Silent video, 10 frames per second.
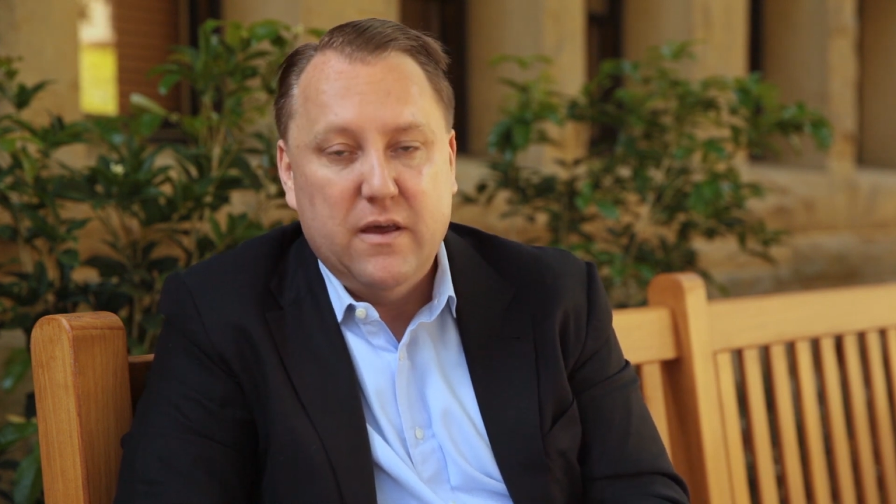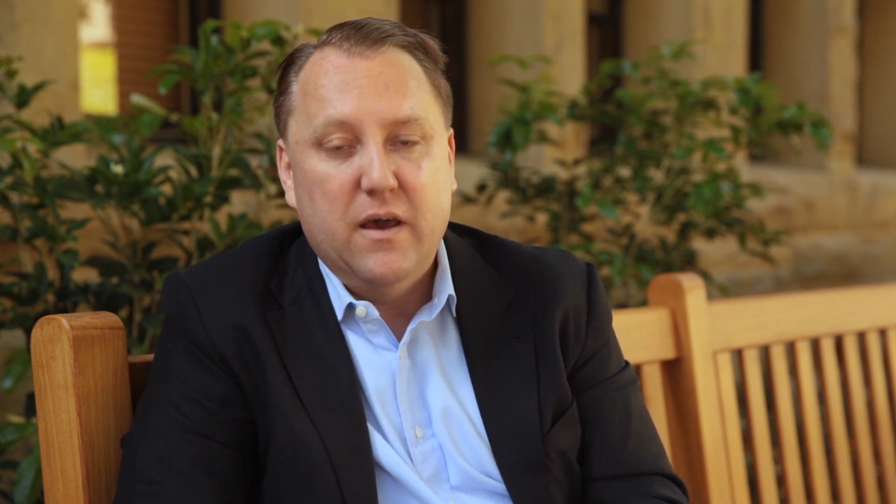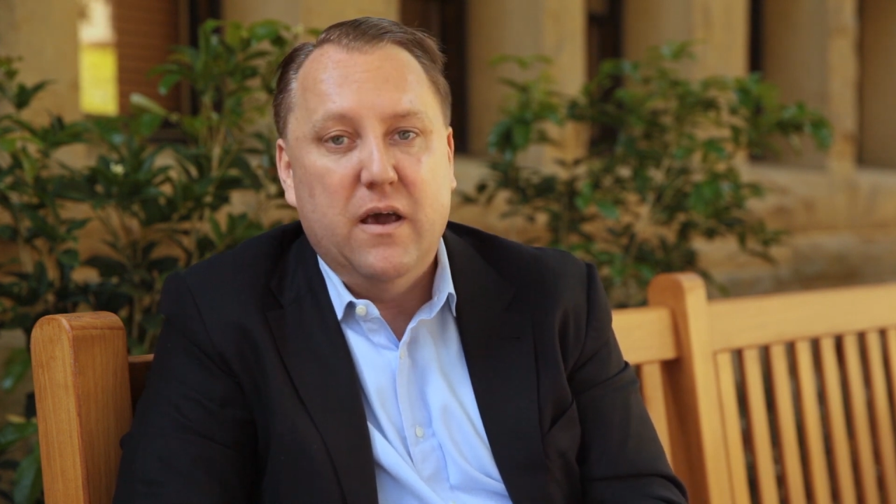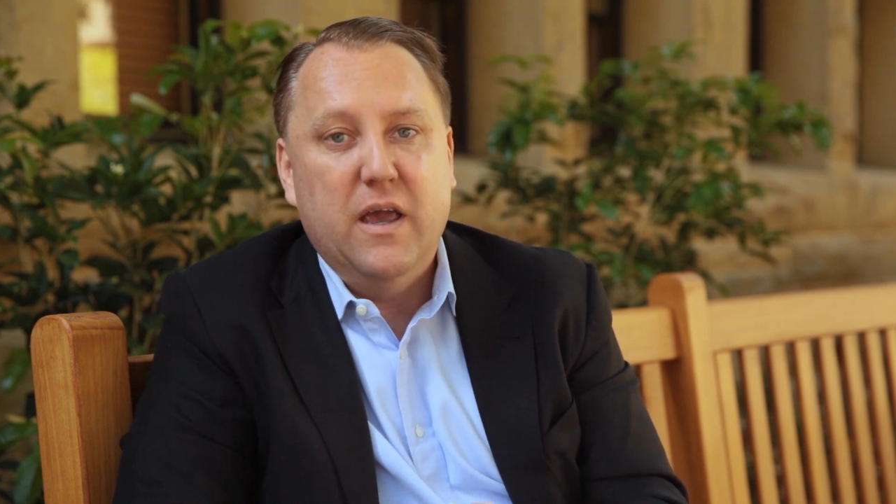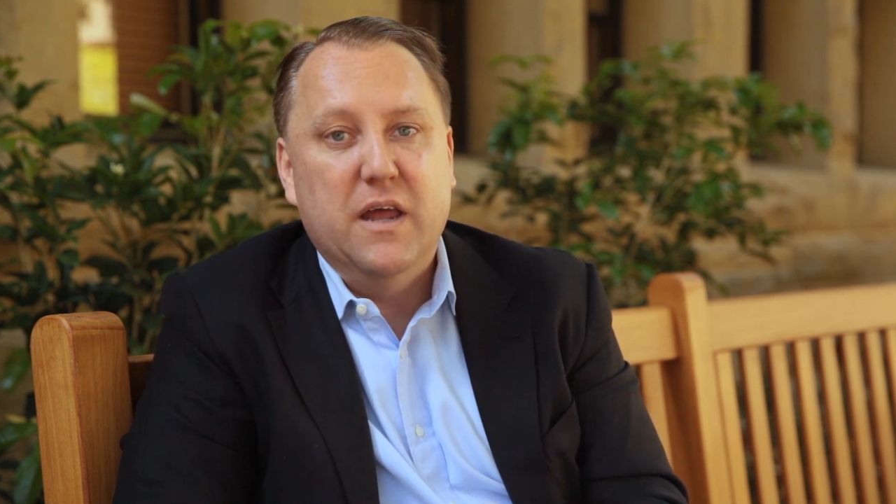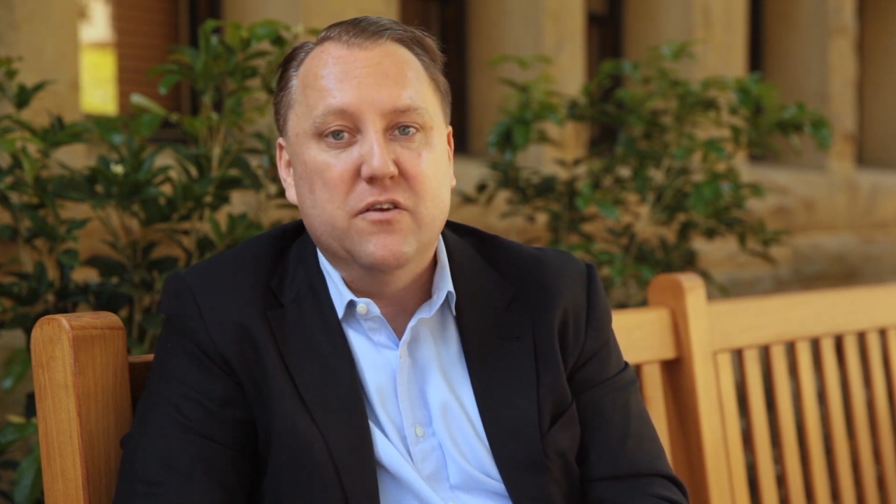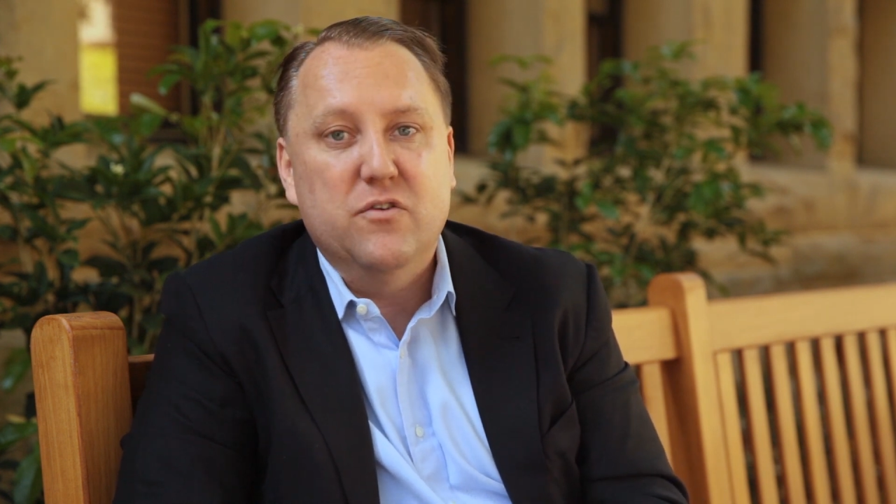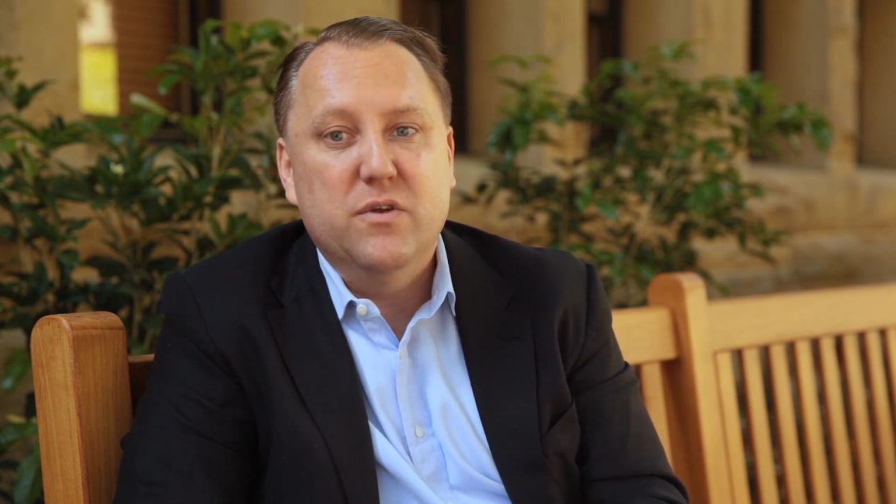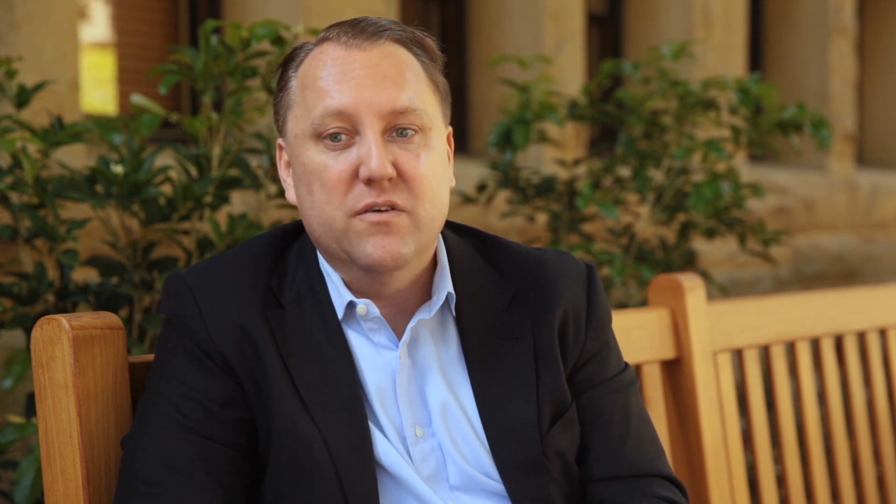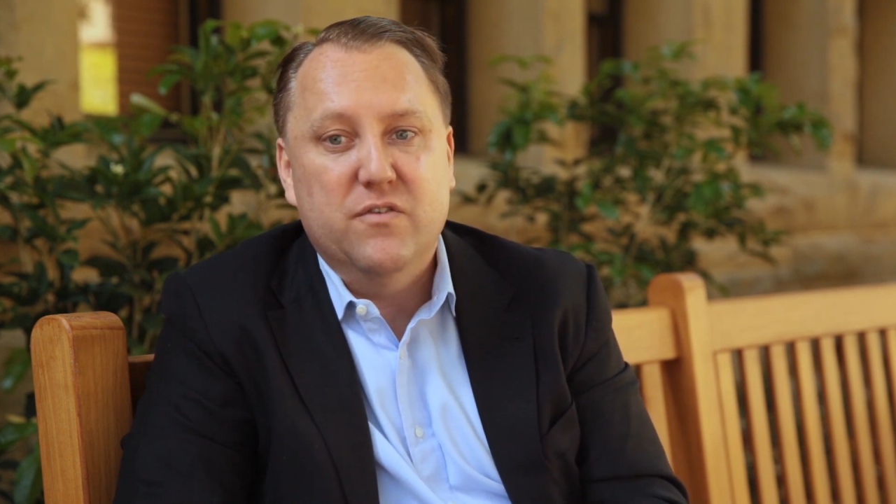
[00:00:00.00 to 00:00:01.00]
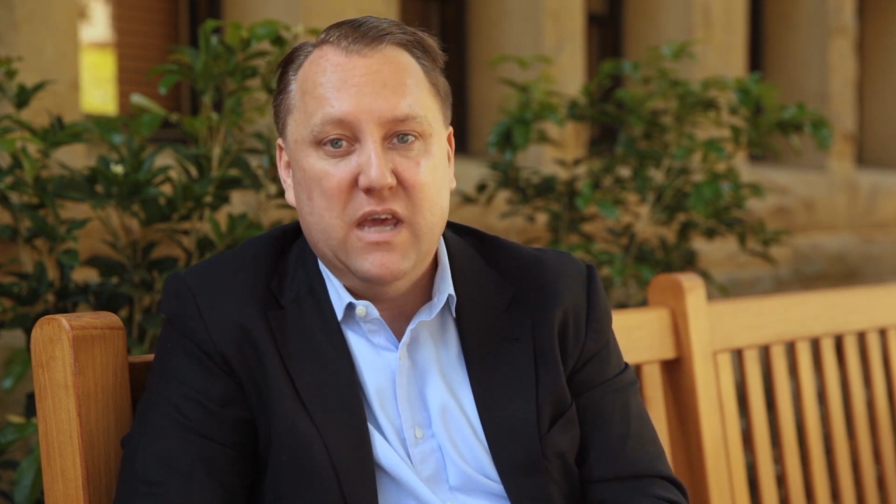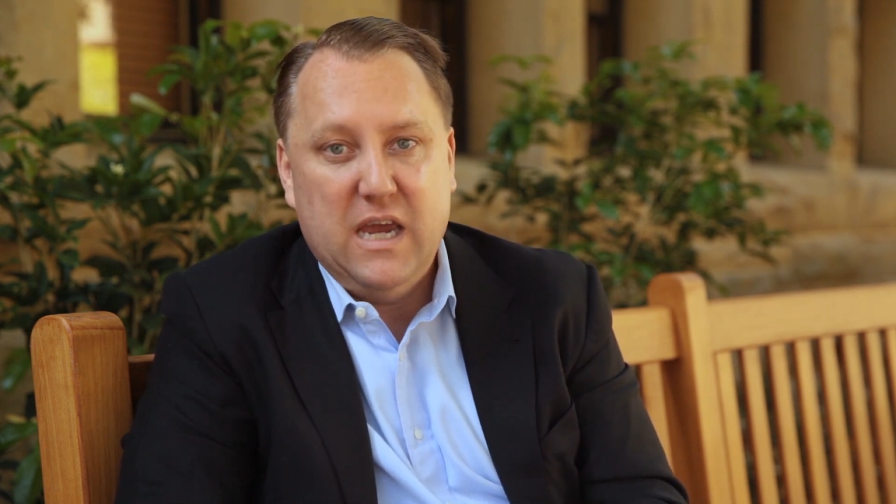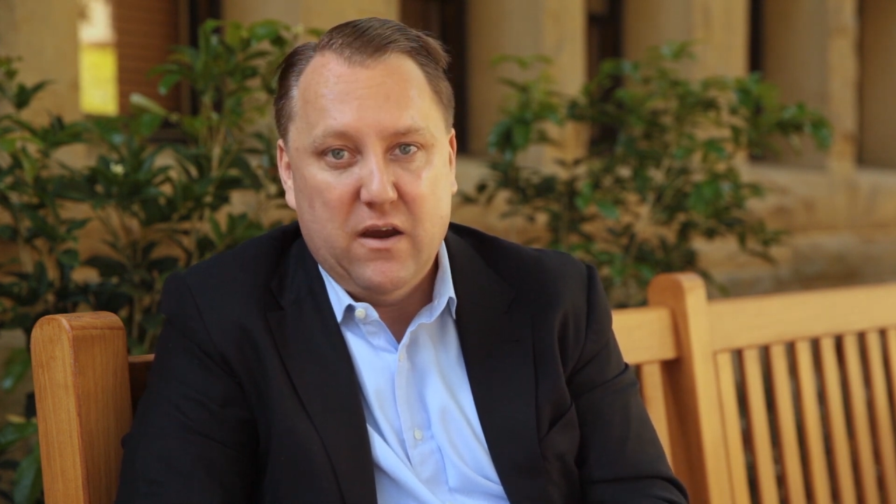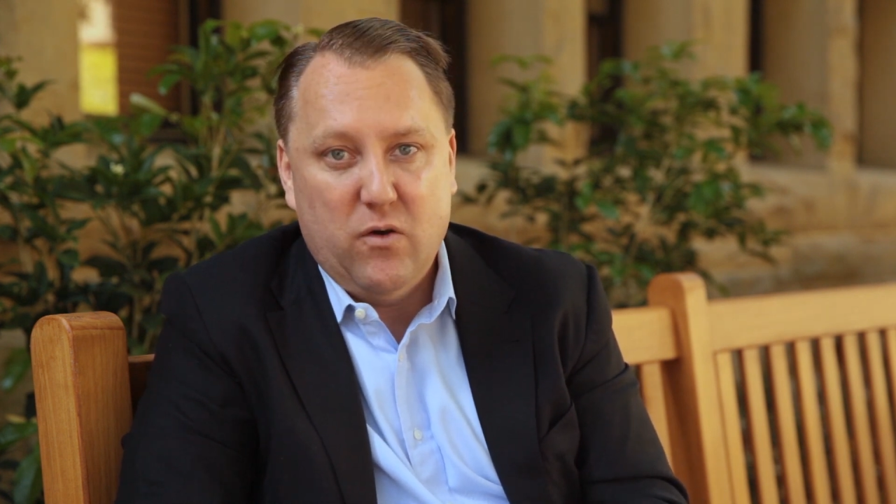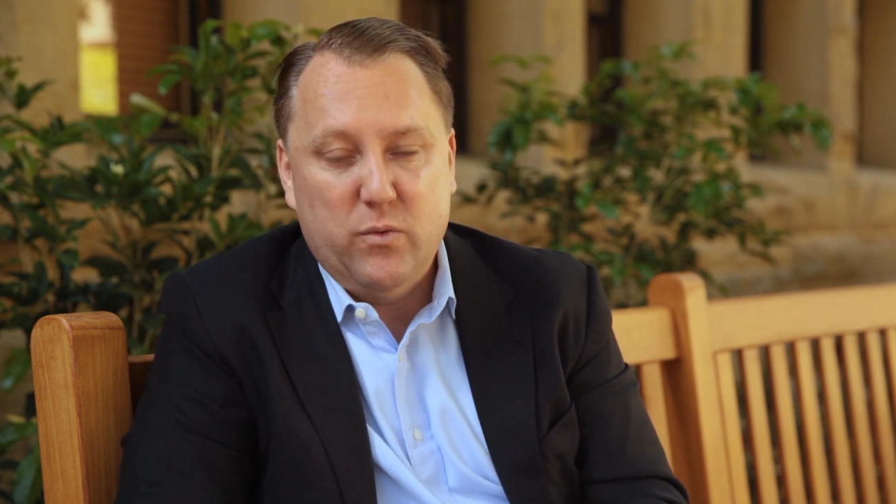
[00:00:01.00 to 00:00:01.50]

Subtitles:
and a duty of care.